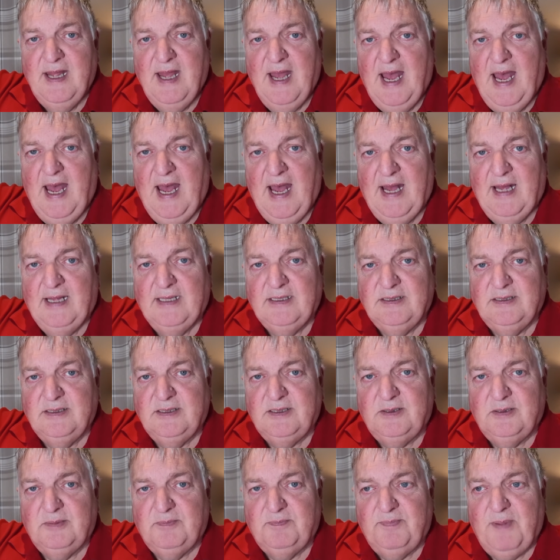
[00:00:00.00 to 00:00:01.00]

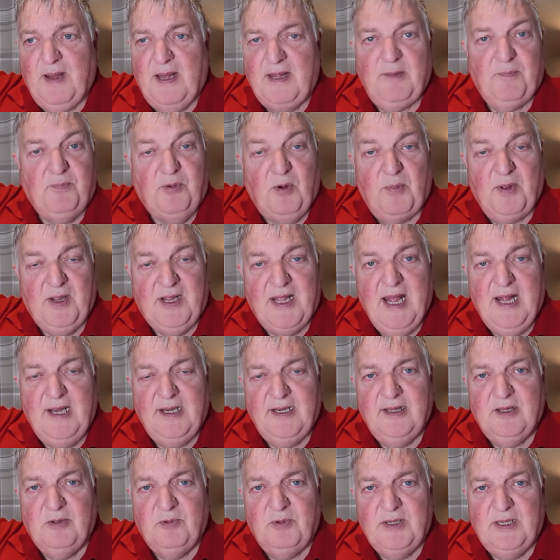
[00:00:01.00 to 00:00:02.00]
and by the
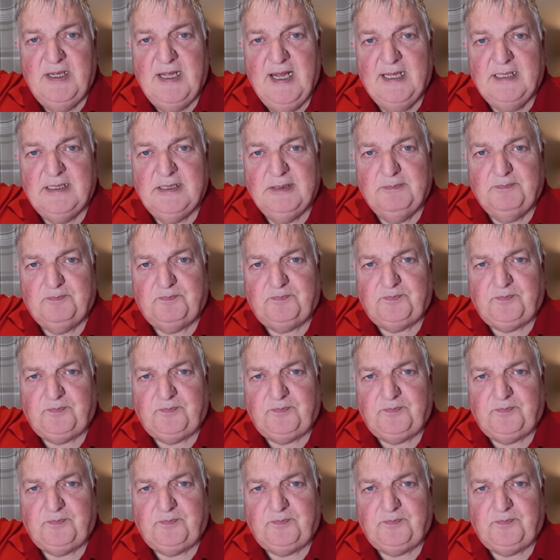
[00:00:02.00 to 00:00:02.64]
propaganda that we get.